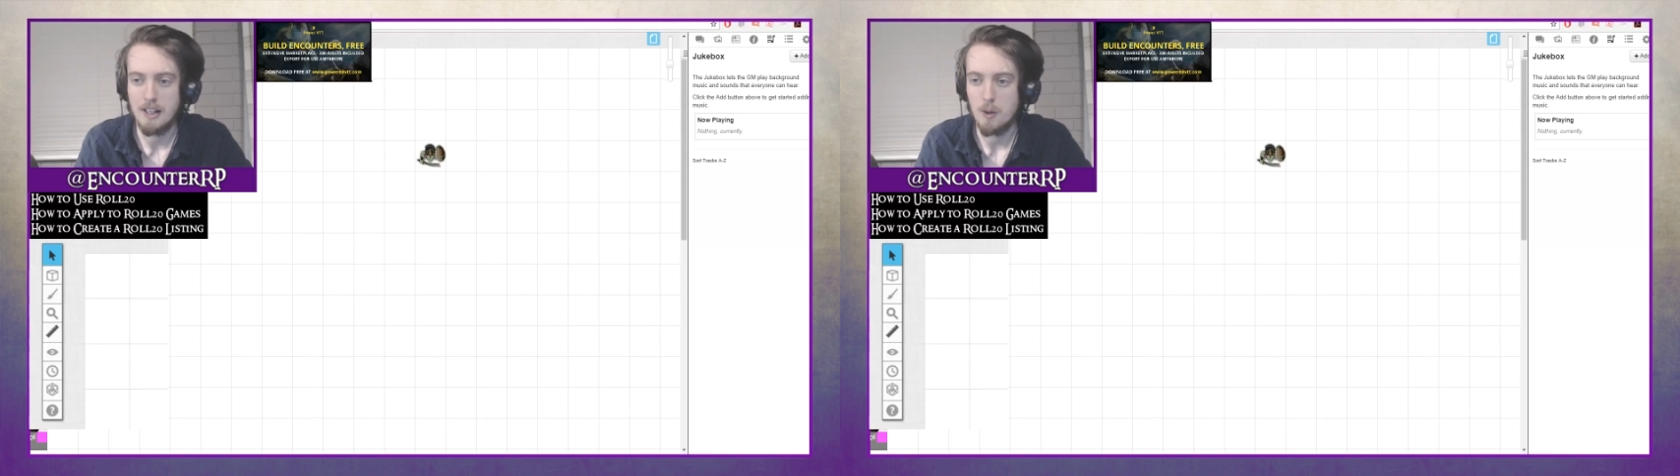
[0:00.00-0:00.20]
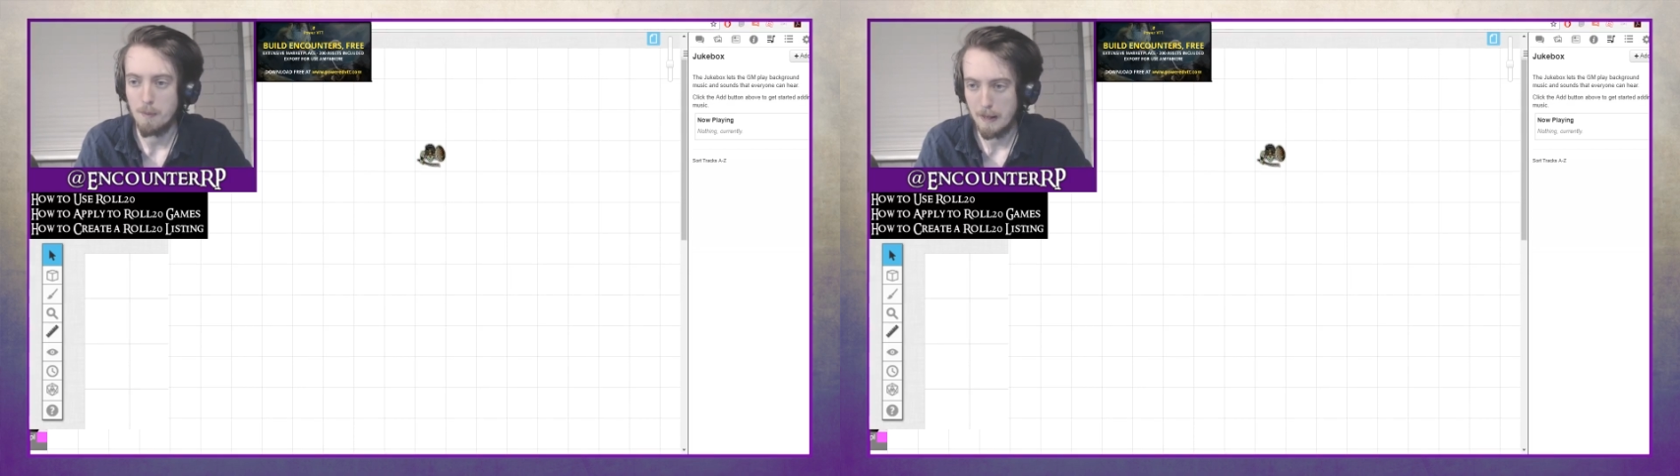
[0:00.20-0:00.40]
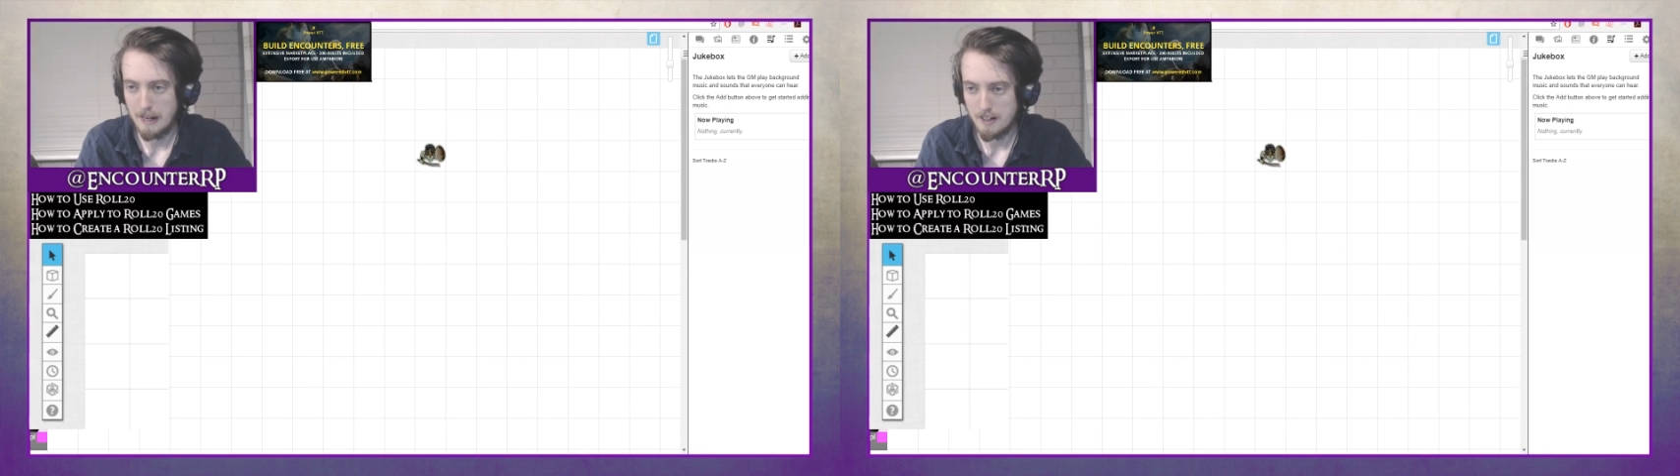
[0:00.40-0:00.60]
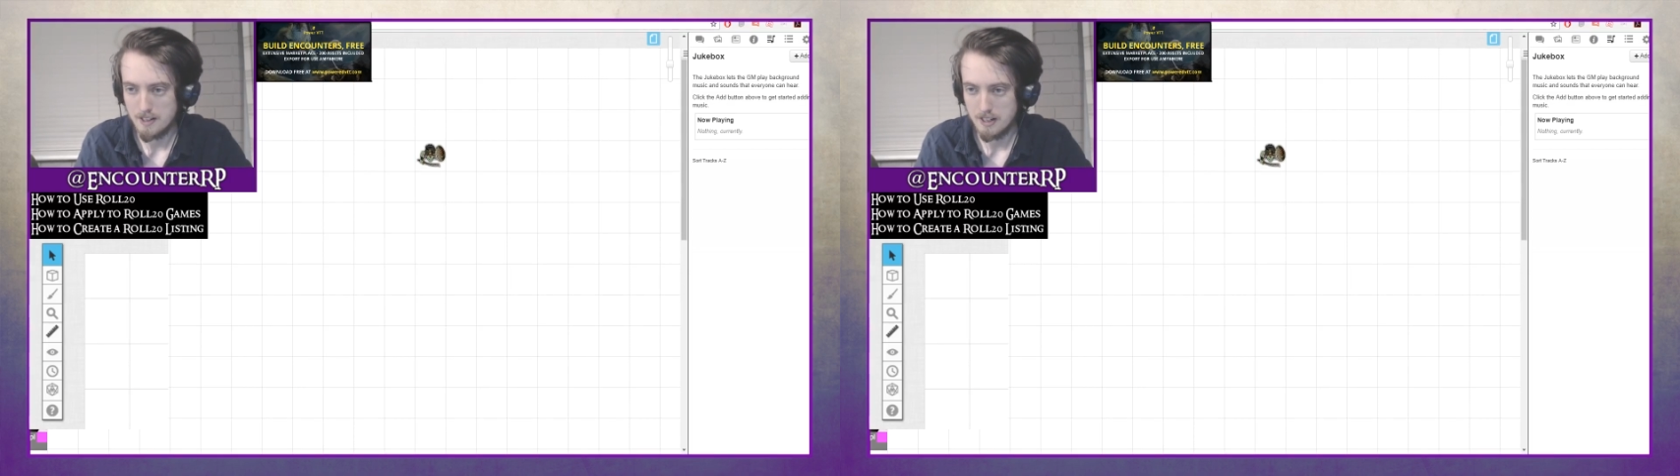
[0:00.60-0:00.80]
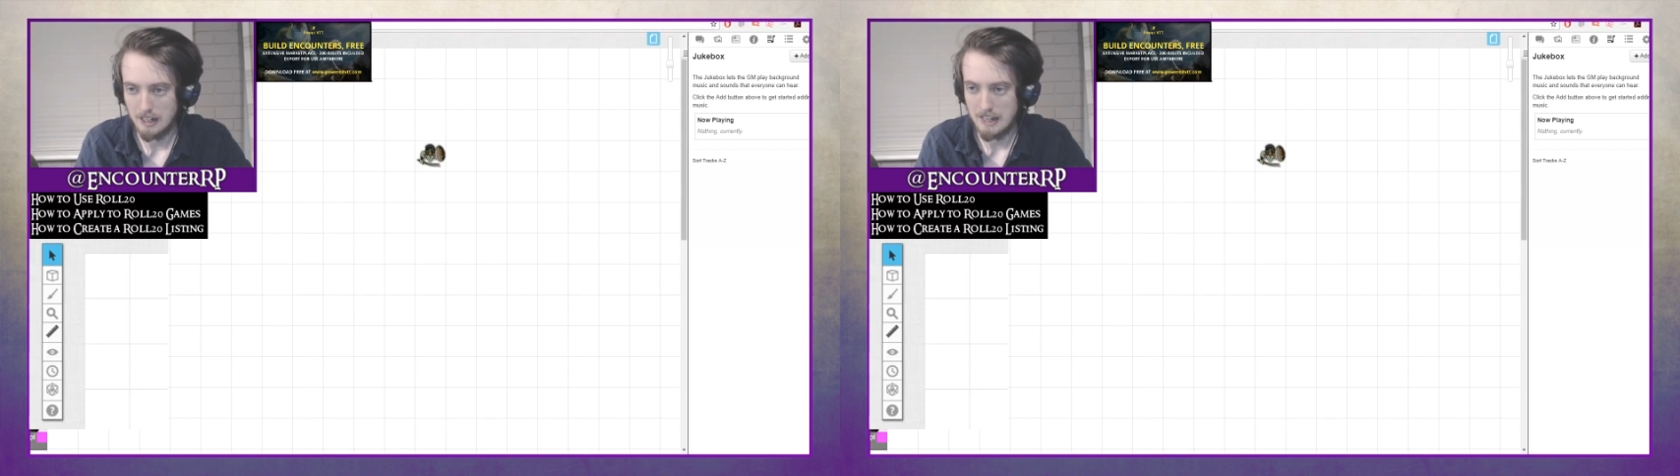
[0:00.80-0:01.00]
that your
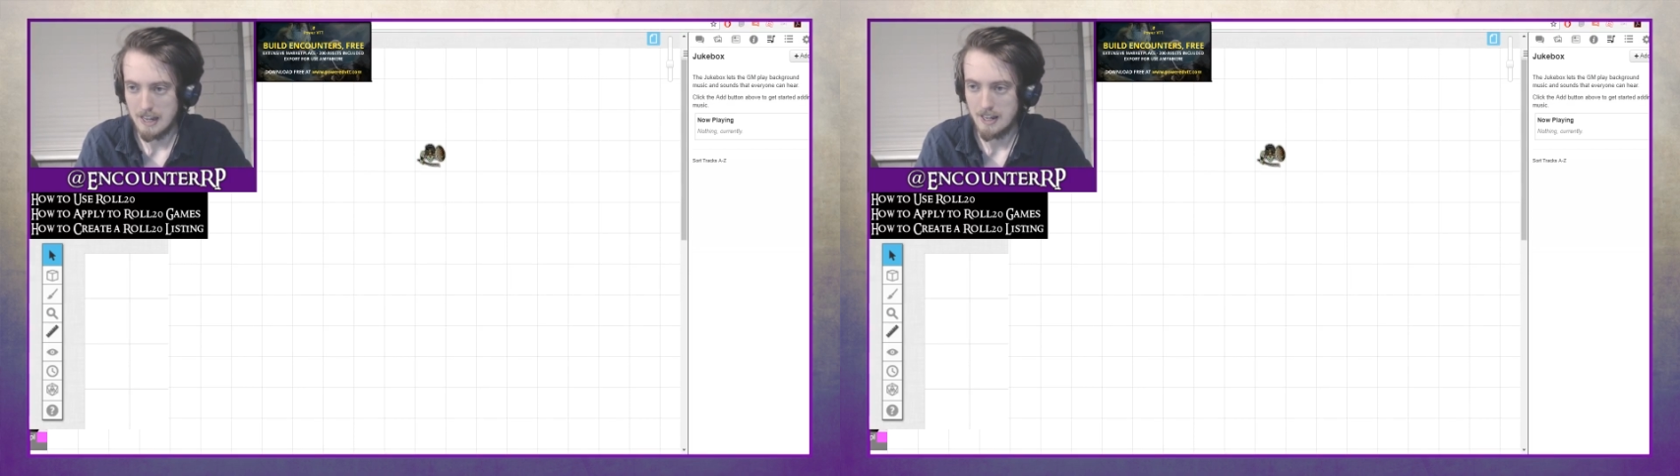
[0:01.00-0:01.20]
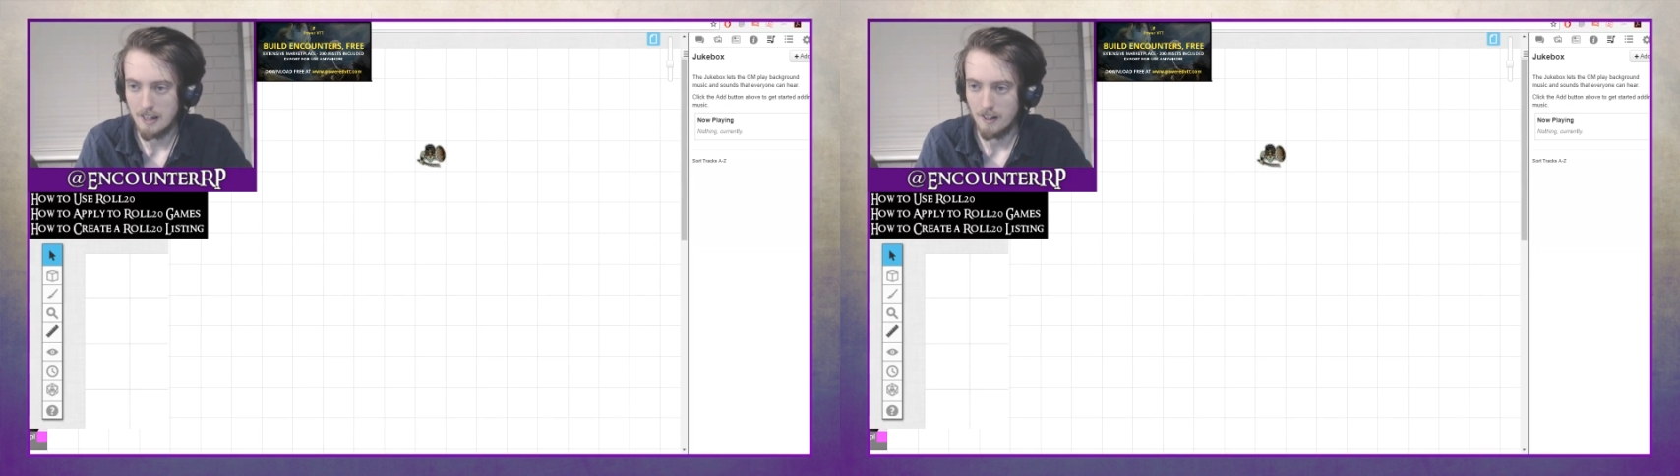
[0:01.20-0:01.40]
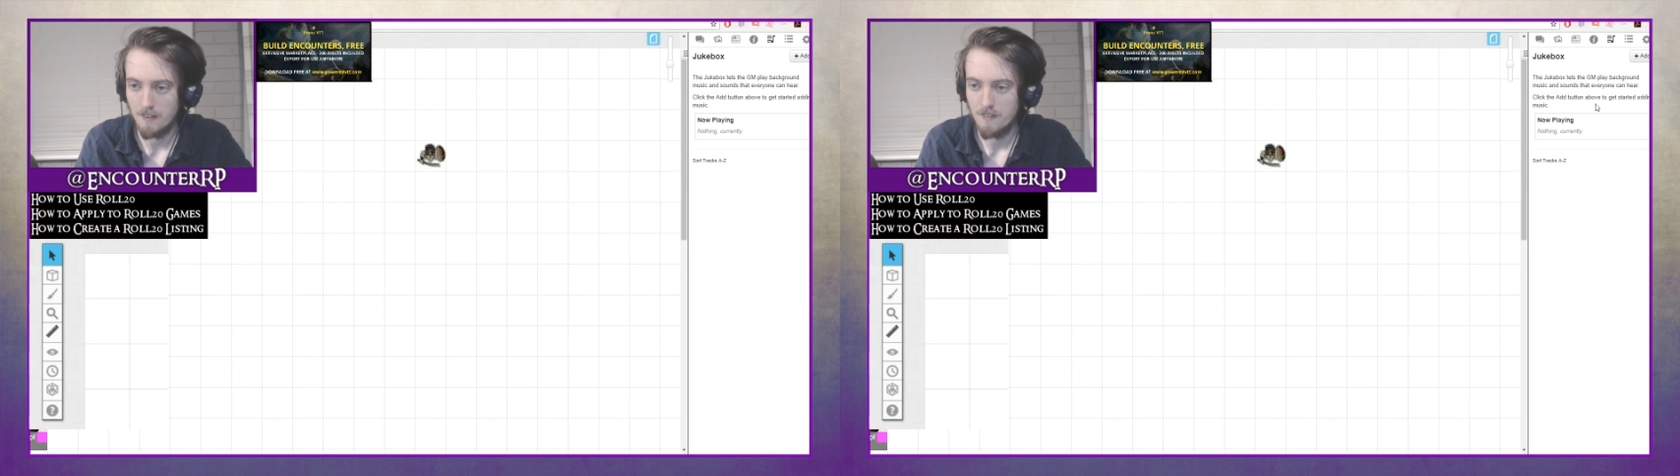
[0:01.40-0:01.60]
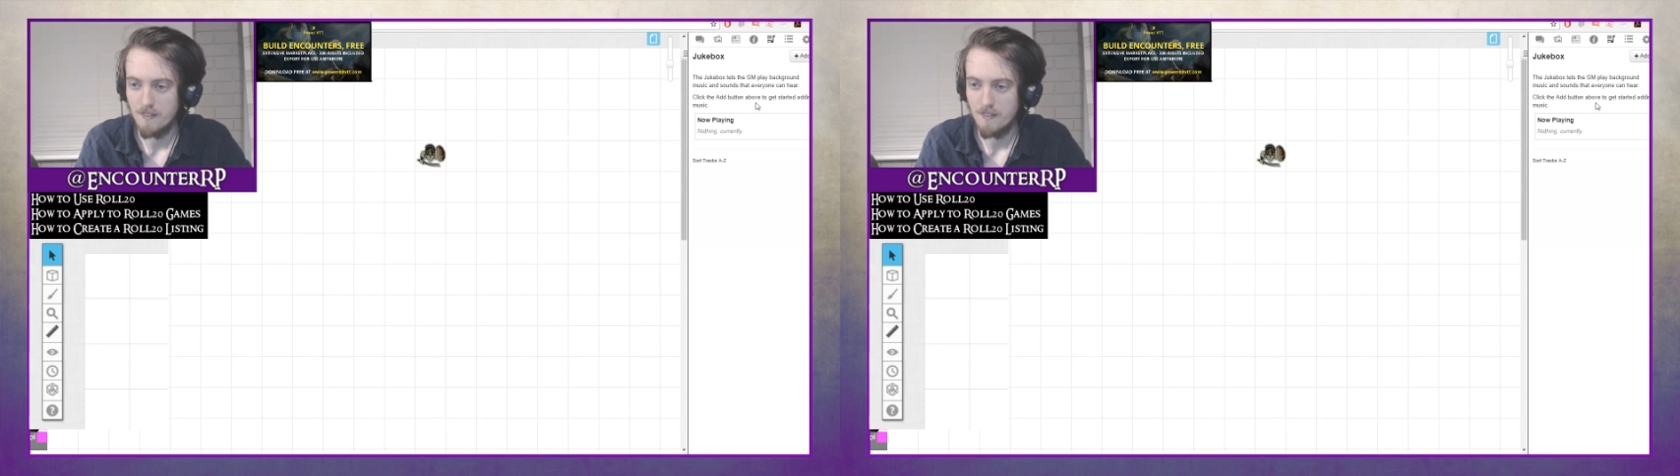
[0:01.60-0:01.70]
players can hear.